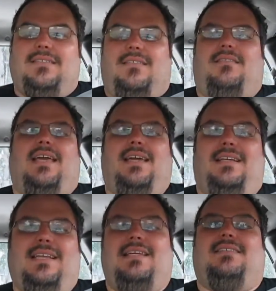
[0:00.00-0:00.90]
think it
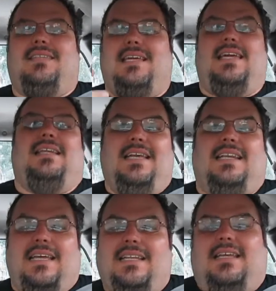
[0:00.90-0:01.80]
needs to
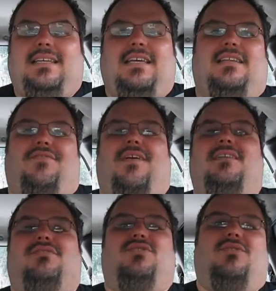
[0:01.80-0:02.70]
eat as
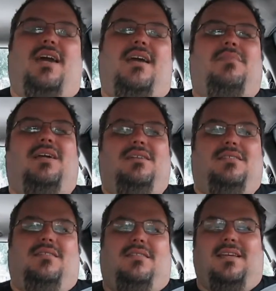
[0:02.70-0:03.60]
fast as you can, because
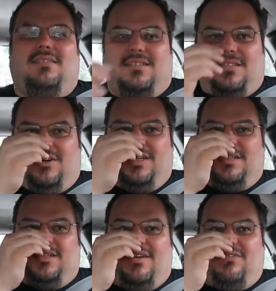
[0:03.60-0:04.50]
it thinks it's going
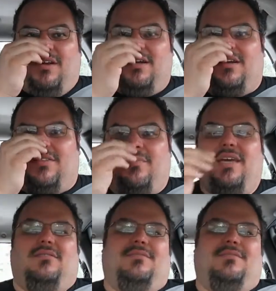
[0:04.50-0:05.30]
to never get another meal.